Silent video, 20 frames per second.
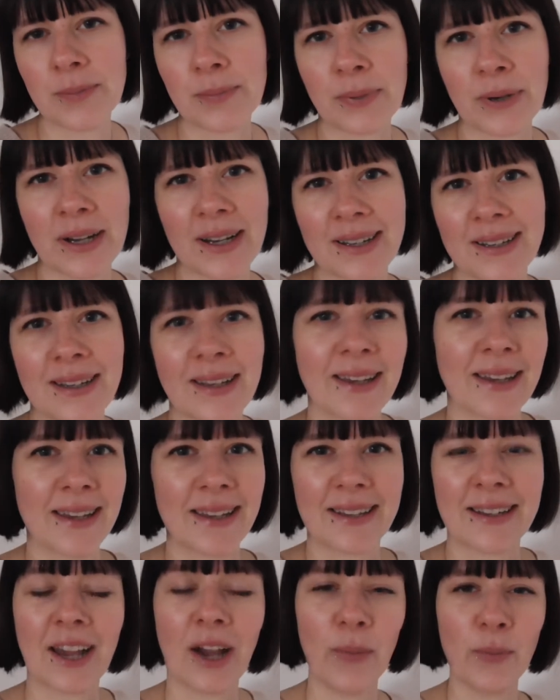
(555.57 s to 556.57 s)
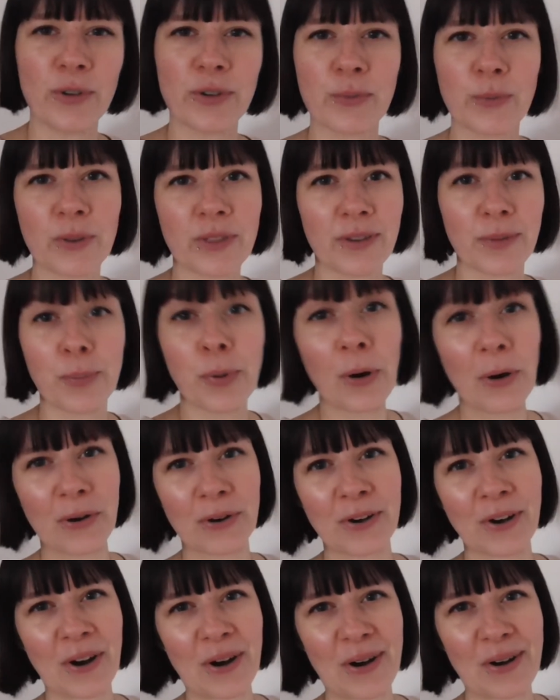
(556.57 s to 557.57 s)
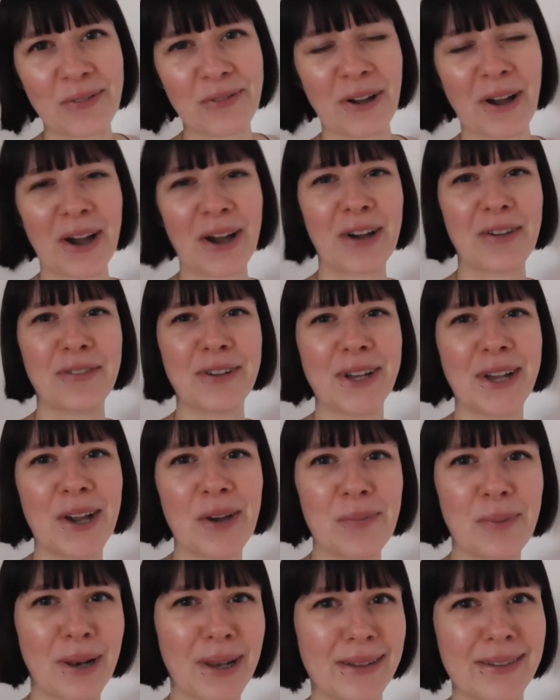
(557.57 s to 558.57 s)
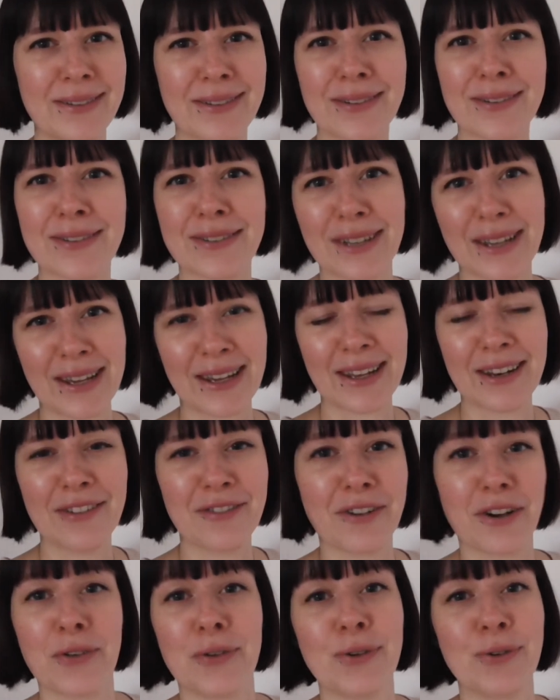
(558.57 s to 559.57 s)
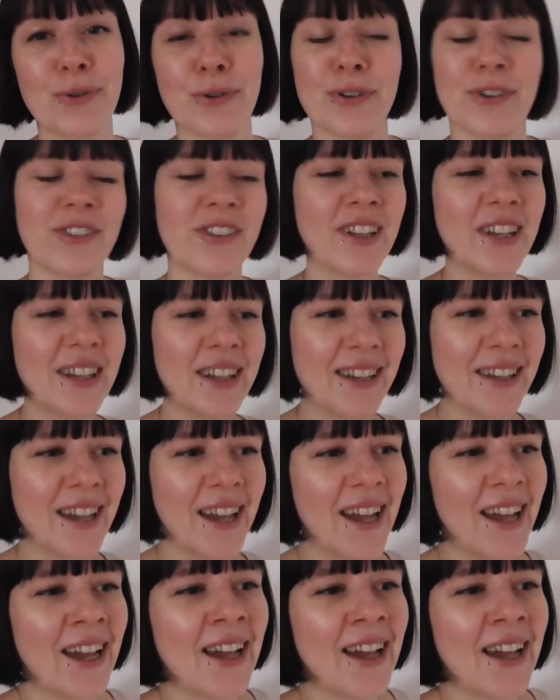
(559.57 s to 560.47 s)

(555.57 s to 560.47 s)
but it comes with the perk of having a place to stay in a very cool city.